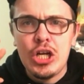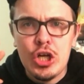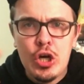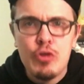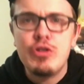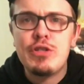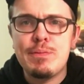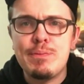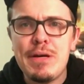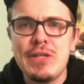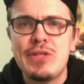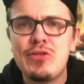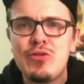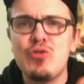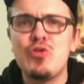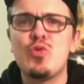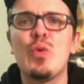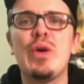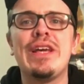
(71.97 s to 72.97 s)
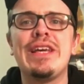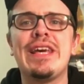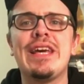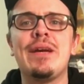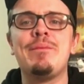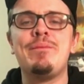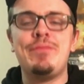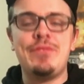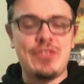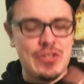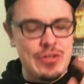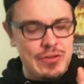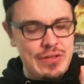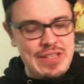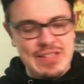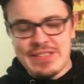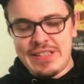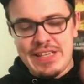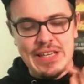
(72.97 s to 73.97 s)
Ghostbusters ranking. So
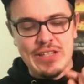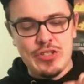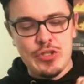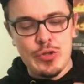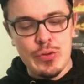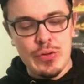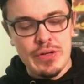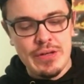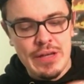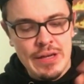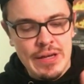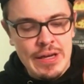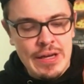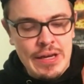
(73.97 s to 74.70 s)
let's get to it.